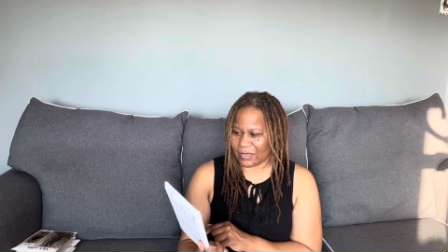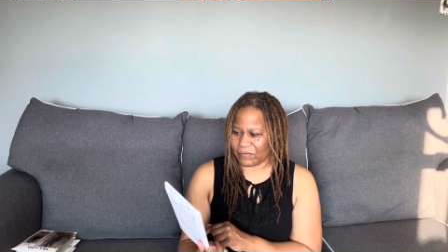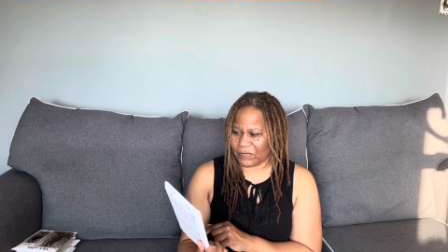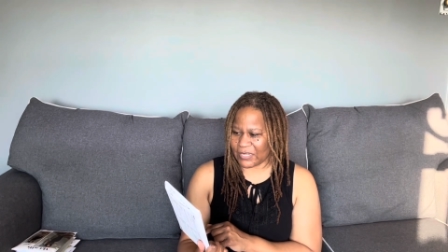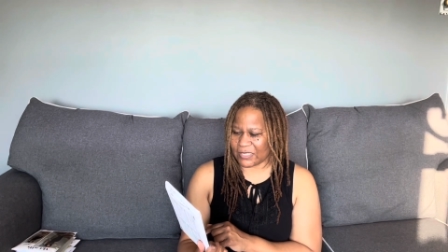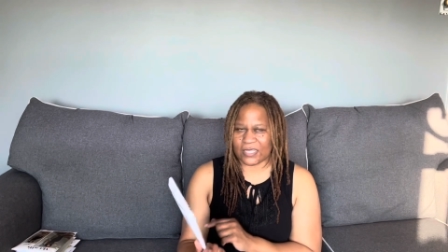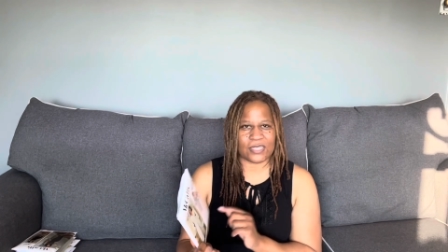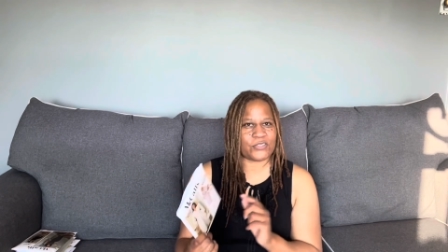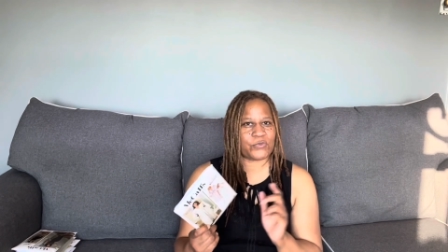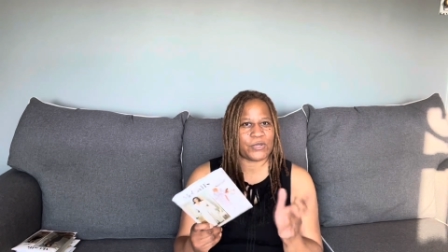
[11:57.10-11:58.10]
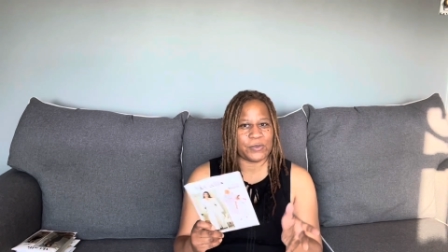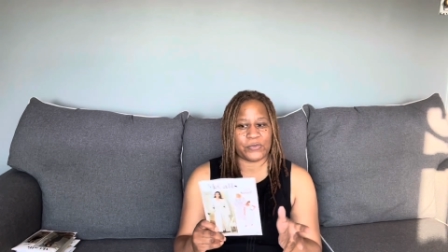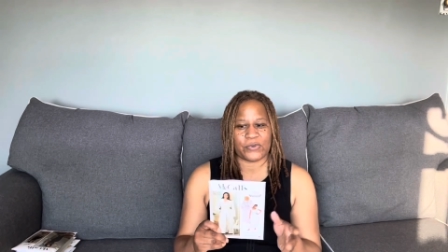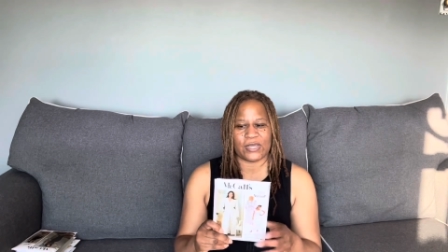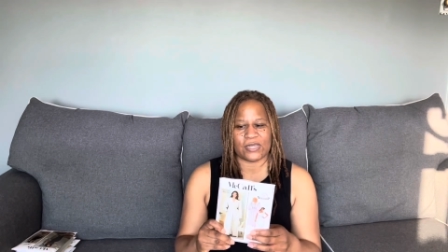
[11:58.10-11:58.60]
vintage
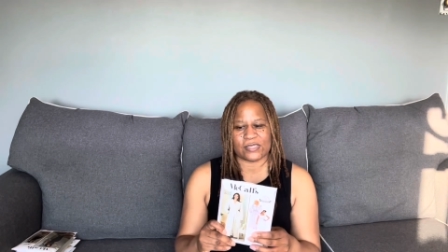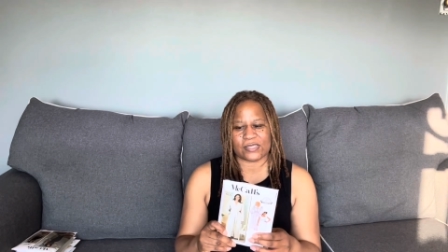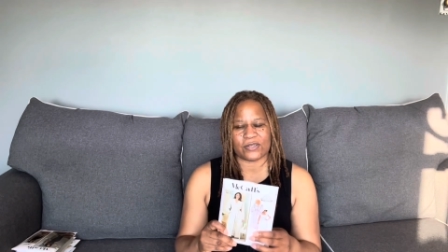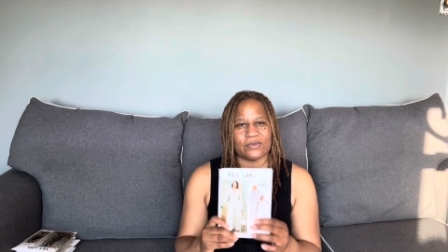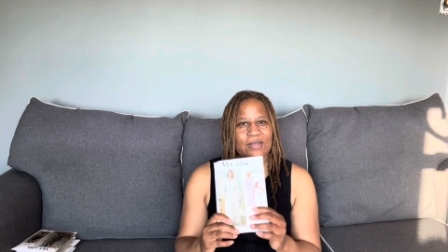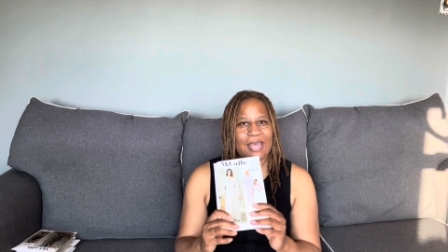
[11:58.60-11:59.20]
reprint, and so